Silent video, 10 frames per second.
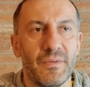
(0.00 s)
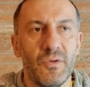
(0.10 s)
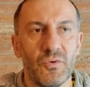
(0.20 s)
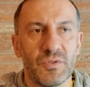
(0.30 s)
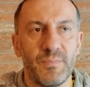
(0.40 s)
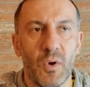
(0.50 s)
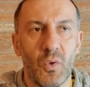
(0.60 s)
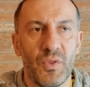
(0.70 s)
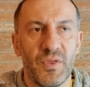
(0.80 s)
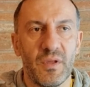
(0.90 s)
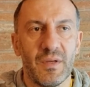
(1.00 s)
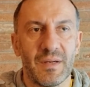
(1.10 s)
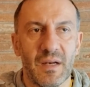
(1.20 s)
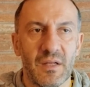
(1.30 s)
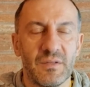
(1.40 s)
use both
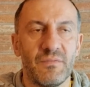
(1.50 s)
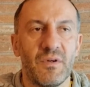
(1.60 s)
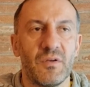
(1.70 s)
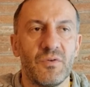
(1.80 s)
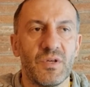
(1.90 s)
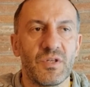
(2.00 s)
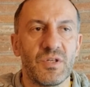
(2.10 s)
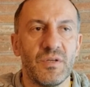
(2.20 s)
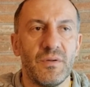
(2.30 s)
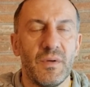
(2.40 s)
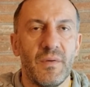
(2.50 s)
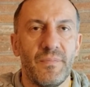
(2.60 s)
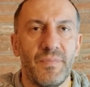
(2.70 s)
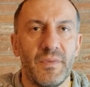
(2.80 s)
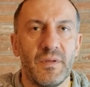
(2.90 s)
relative valuation,
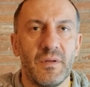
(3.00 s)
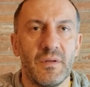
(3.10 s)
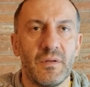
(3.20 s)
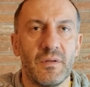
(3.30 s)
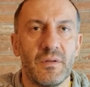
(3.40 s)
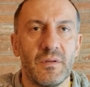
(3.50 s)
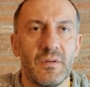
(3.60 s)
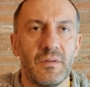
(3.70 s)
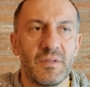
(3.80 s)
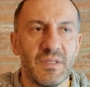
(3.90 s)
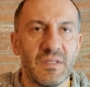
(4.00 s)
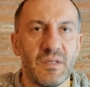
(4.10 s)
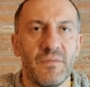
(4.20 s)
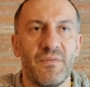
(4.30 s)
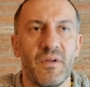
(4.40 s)

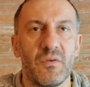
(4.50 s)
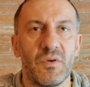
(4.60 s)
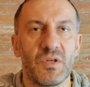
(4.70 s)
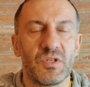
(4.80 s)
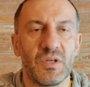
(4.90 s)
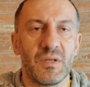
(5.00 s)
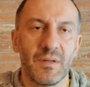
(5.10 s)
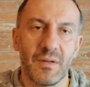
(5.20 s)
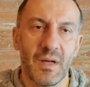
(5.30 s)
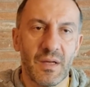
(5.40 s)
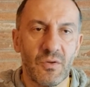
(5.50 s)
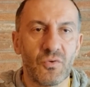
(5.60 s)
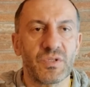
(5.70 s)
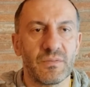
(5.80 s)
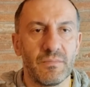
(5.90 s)
DCF valuation. I
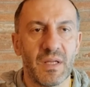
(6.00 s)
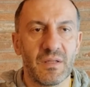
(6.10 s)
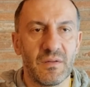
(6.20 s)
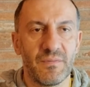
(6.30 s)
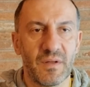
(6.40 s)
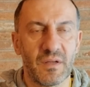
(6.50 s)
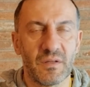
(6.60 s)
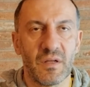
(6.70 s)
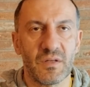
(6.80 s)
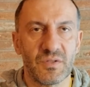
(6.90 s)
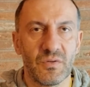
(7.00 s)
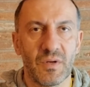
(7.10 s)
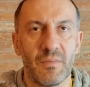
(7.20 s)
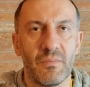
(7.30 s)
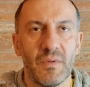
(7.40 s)
use many different
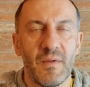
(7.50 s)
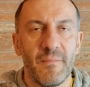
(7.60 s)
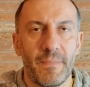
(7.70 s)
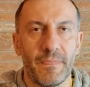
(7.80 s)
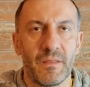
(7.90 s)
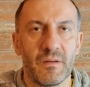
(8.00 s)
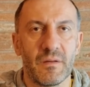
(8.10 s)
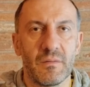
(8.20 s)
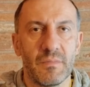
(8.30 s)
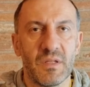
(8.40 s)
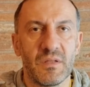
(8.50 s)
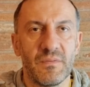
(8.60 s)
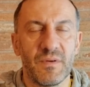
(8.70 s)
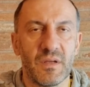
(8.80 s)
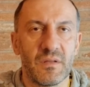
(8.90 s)
also many
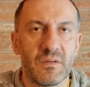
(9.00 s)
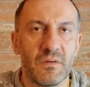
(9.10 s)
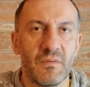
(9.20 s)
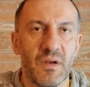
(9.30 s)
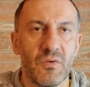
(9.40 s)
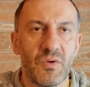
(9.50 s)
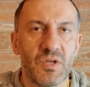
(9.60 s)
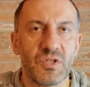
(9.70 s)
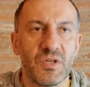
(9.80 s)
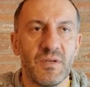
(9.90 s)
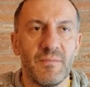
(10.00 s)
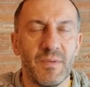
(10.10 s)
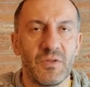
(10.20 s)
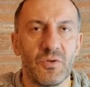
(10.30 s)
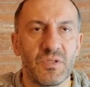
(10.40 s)
different valuation
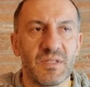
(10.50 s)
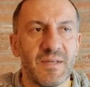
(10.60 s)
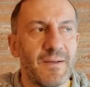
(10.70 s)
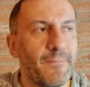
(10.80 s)
methods.